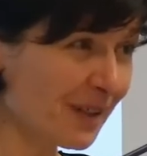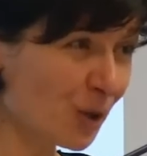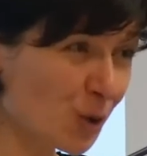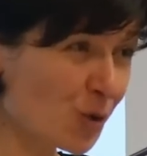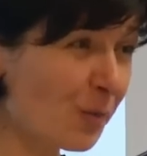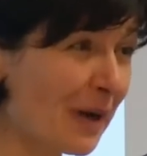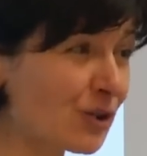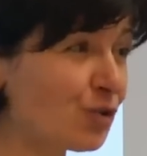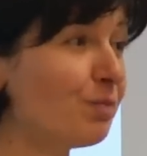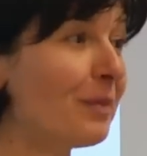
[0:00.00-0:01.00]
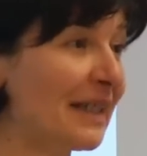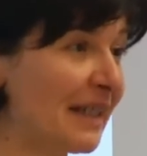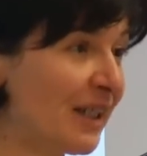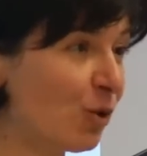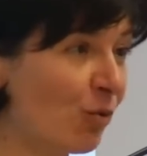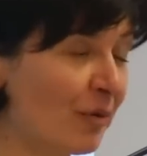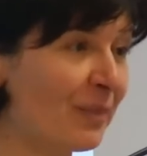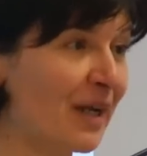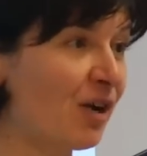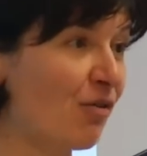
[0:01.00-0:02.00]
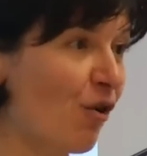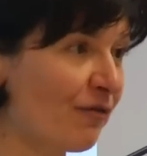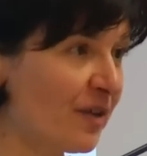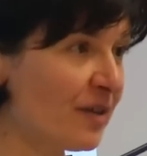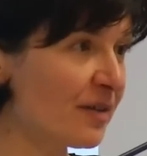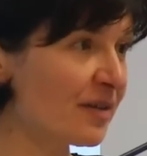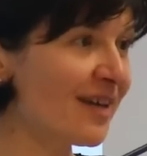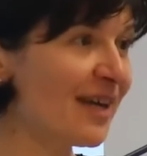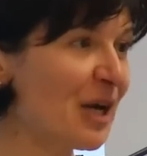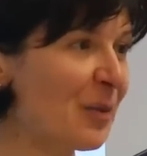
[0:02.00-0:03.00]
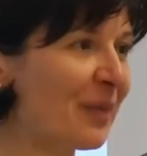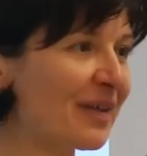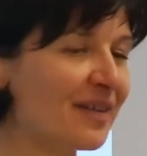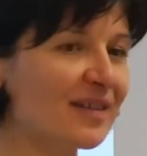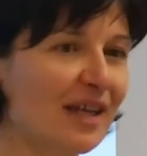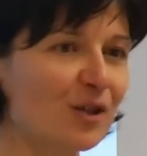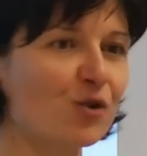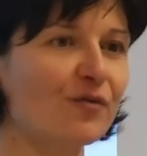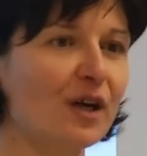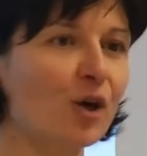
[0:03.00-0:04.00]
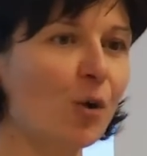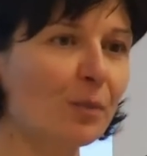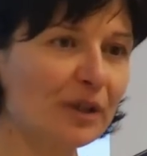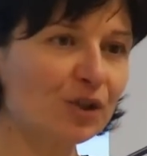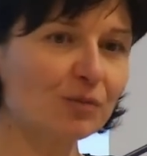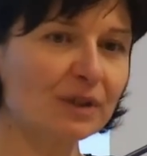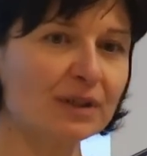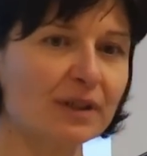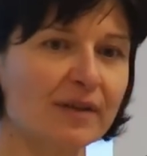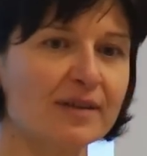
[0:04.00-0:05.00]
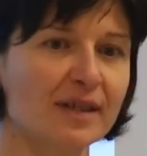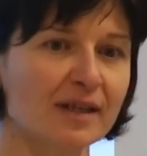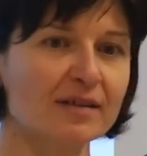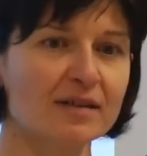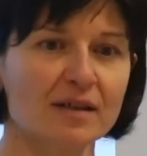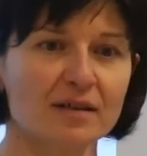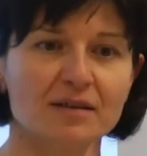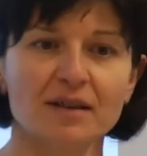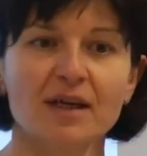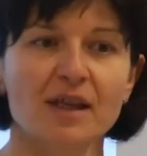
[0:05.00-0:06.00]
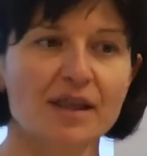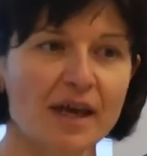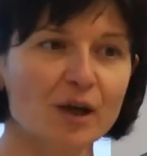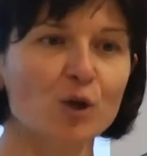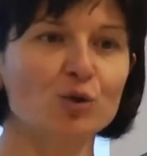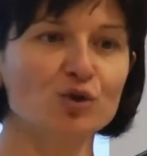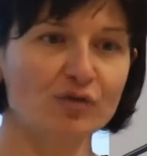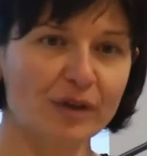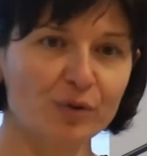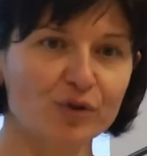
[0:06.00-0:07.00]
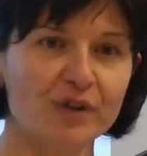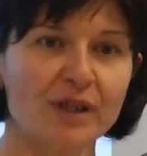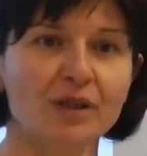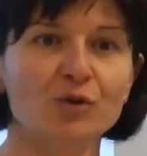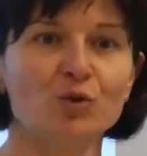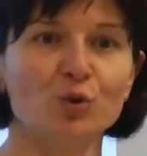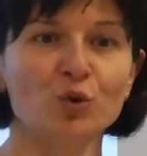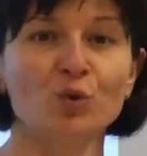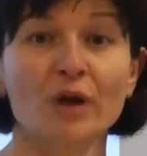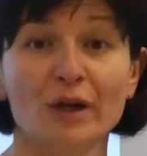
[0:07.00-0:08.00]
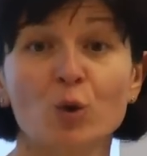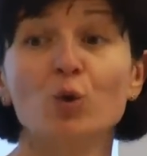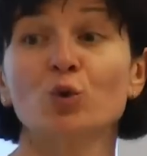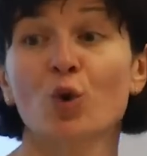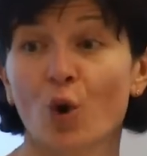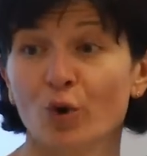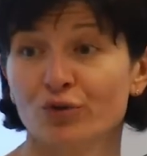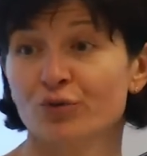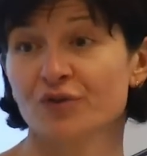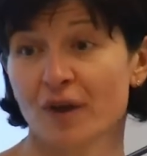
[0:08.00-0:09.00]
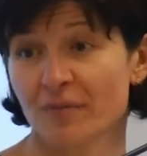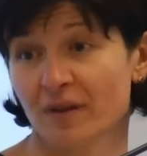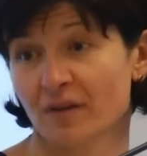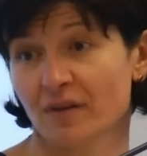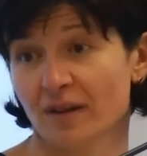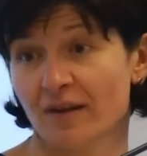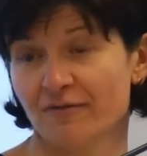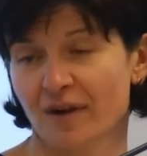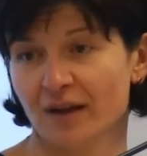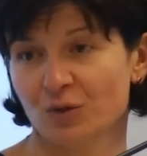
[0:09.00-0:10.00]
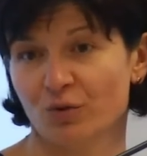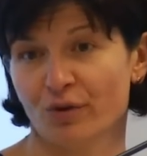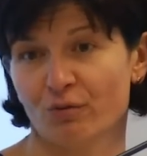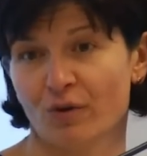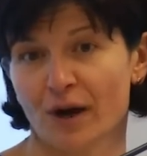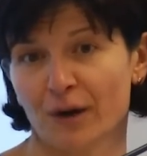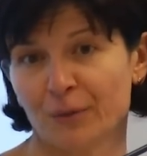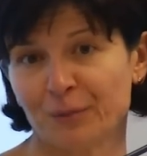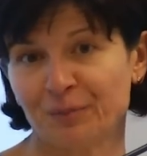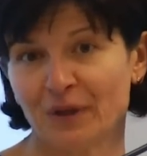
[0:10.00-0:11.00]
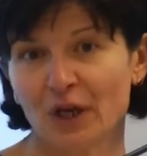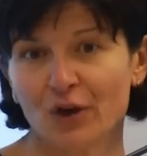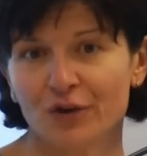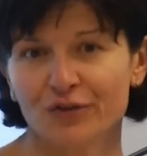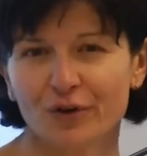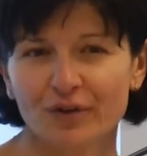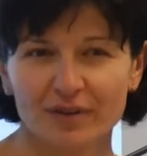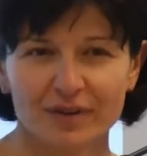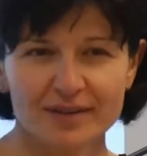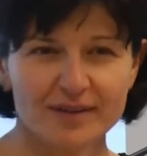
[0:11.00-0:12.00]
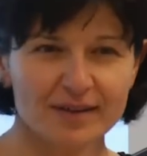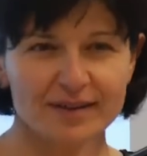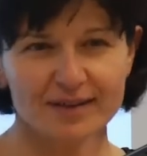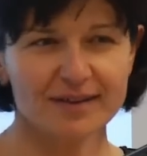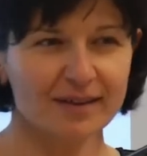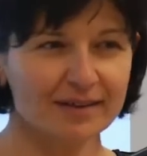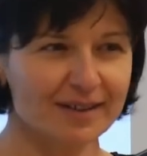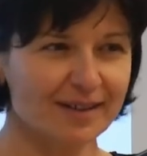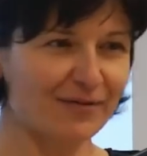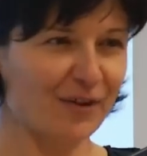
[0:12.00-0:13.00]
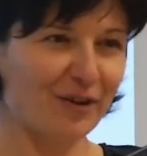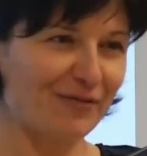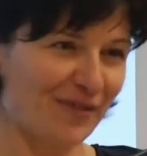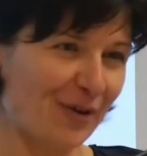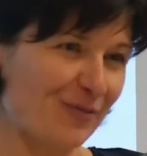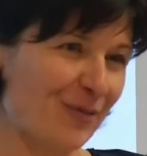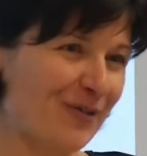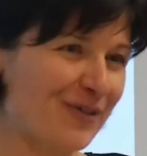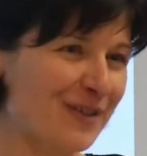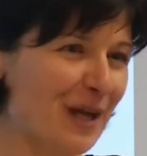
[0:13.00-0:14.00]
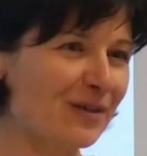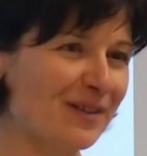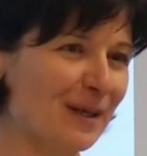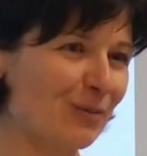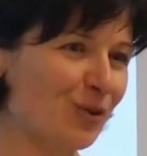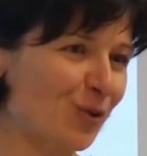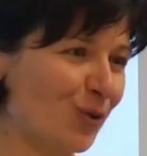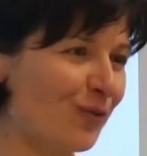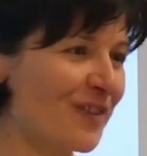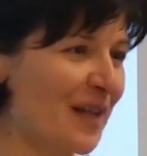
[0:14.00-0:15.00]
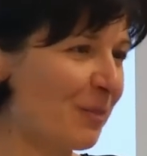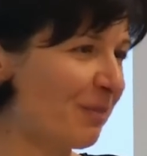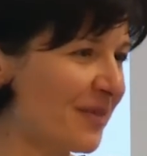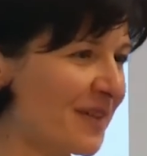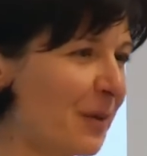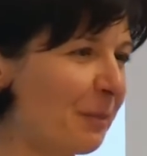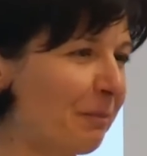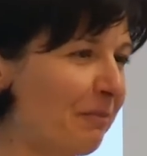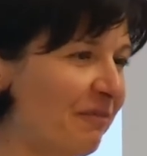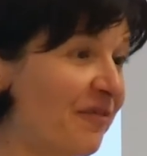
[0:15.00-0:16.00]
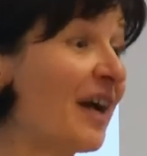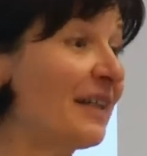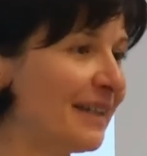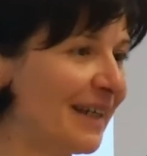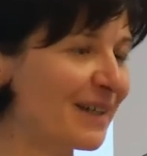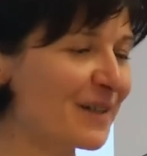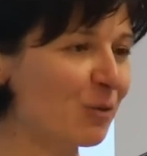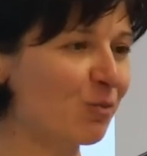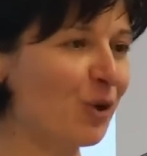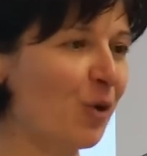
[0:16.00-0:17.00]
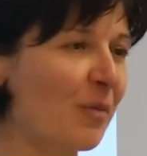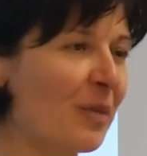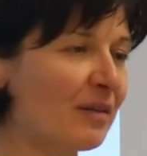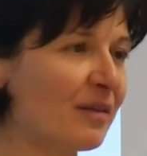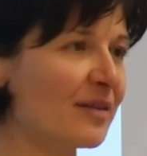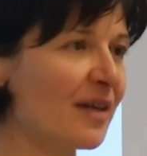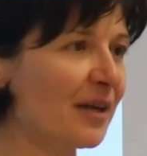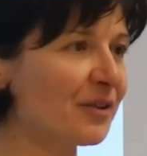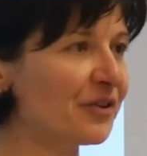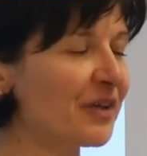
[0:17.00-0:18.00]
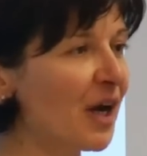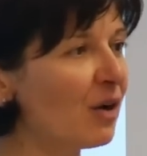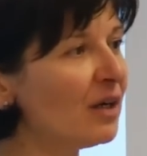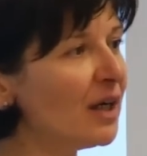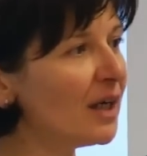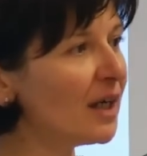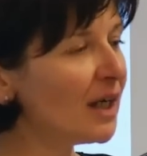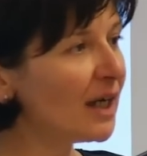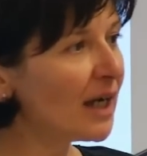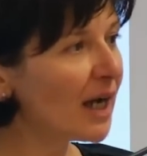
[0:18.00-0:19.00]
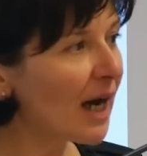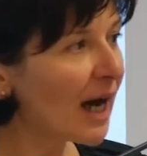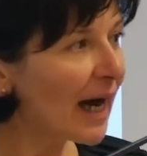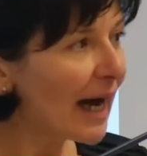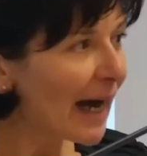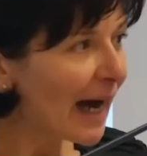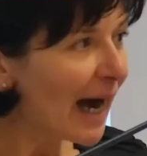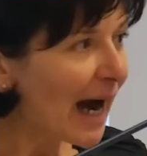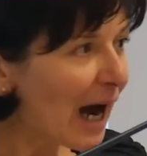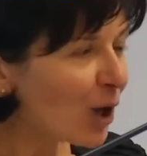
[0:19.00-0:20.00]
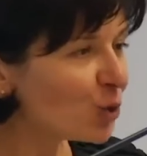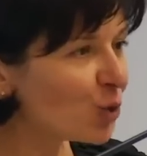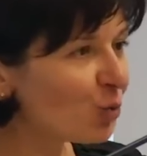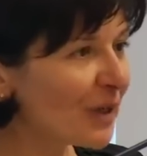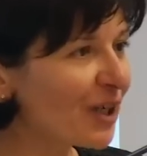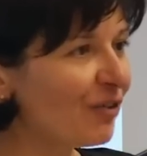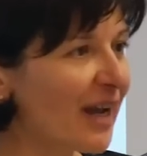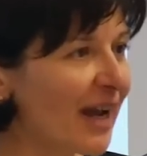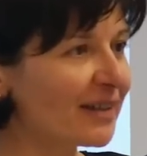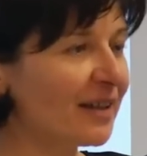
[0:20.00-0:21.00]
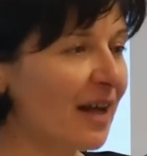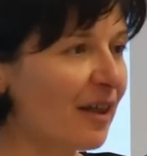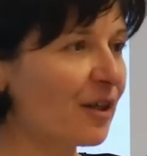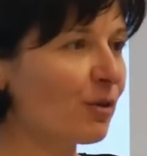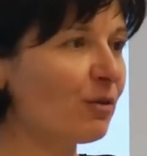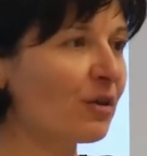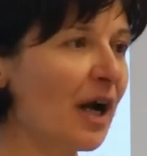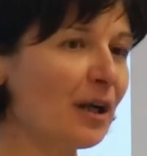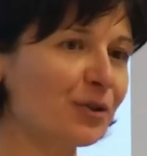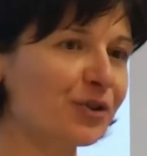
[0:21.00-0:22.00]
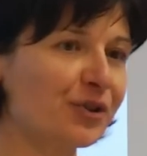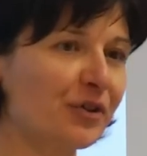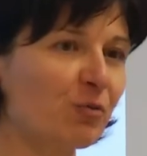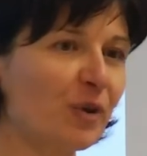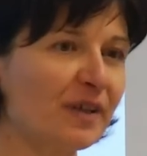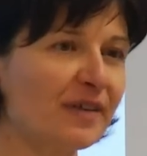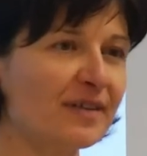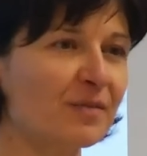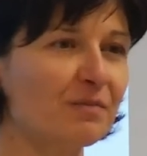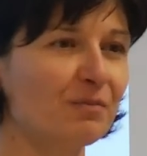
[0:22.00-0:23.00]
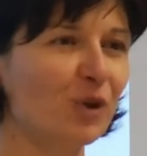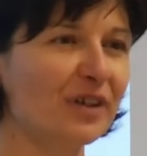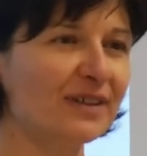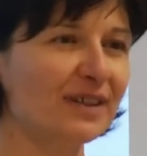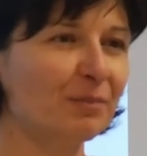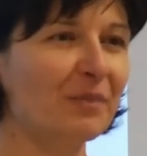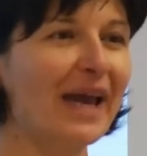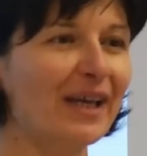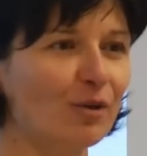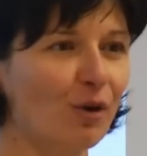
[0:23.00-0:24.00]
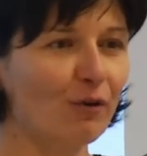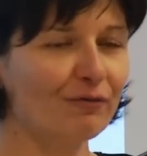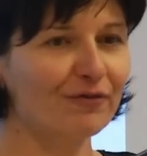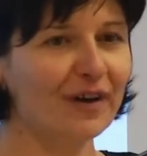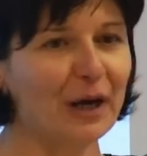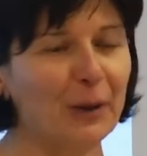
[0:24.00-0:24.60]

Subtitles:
Not so much money or a bigger office, but the sense of accomplishment and the sense that they are contributing to a good cause, to something that they find worthwhile. So this is just a very, very brief snapshot of some findings that we know about the sector. Now, how do we create an ethical culture, and what is it made of?